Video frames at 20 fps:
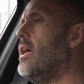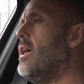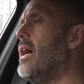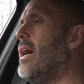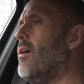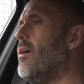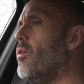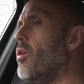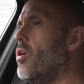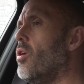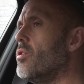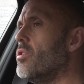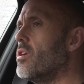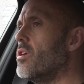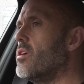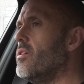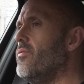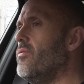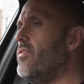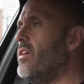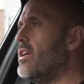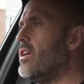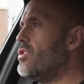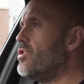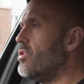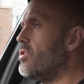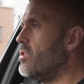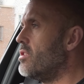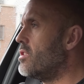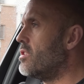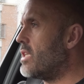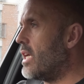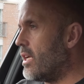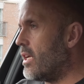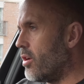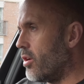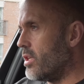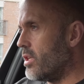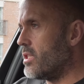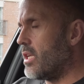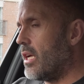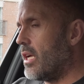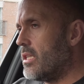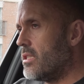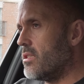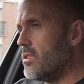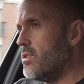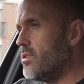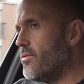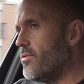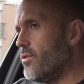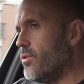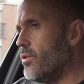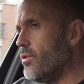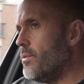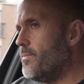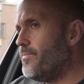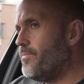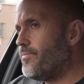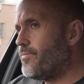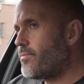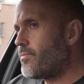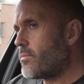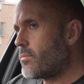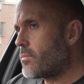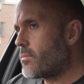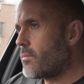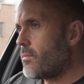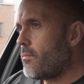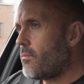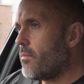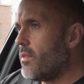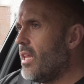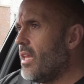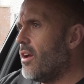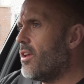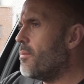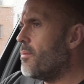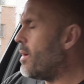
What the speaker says: how long the conviction stayed on his licence for. Now you